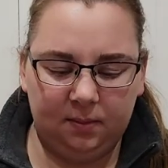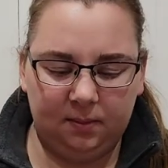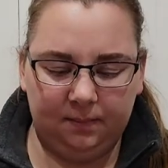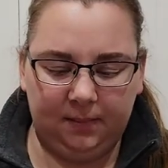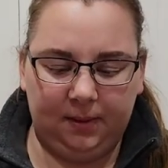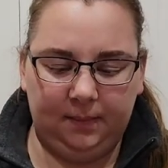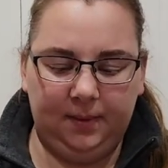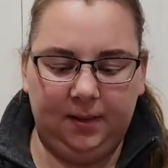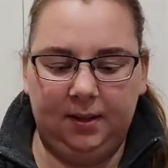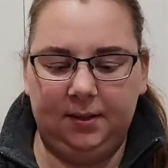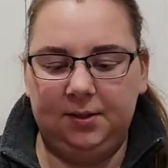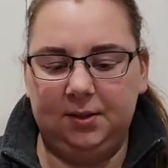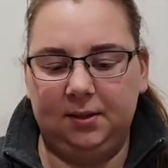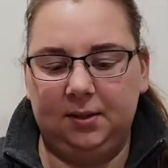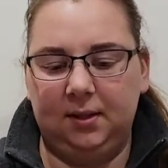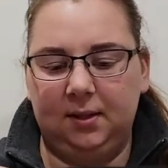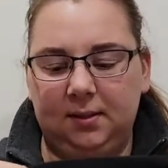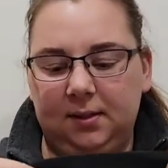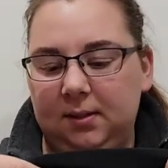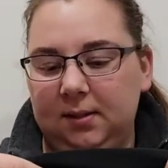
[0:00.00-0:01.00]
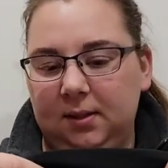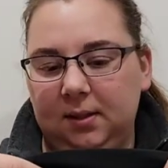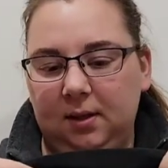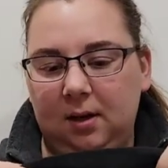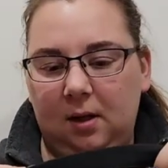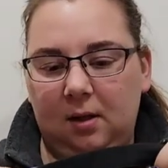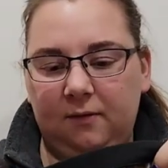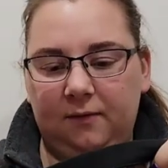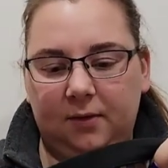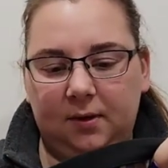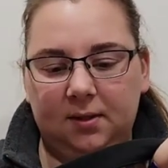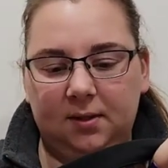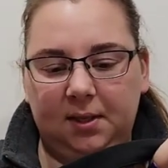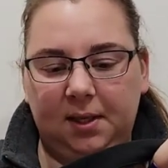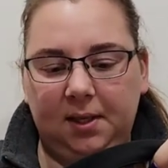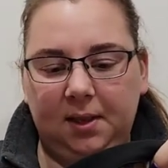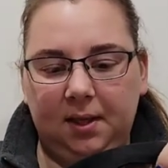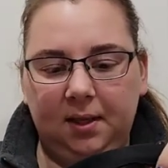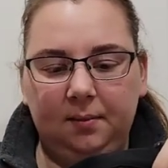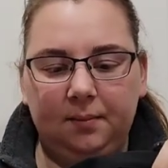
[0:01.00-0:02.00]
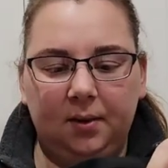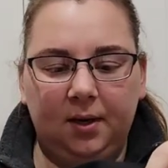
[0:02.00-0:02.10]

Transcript: but maybe that's just because it's a golf or a cycling